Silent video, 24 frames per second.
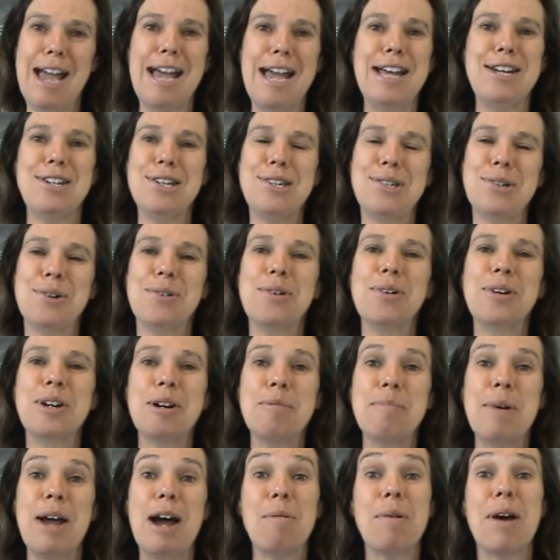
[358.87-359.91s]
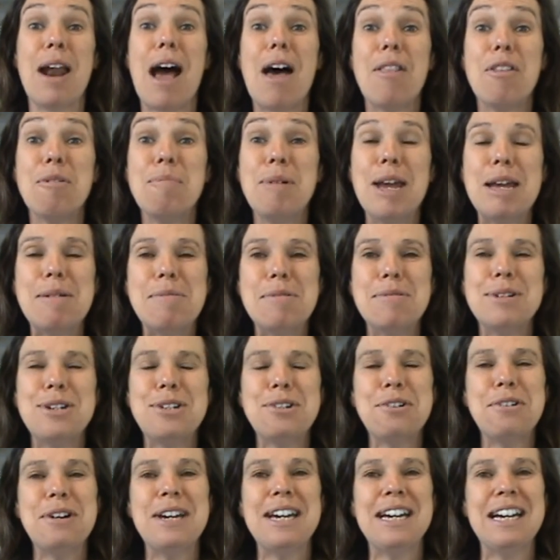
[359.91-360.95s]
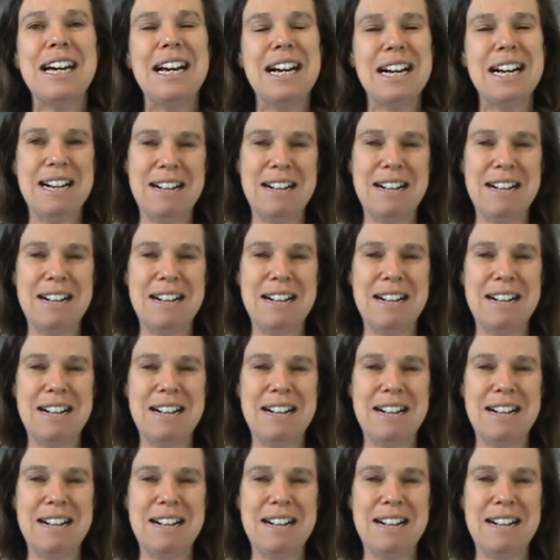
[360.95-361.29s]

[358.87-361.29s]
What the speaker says: and to talk about what other people were doing,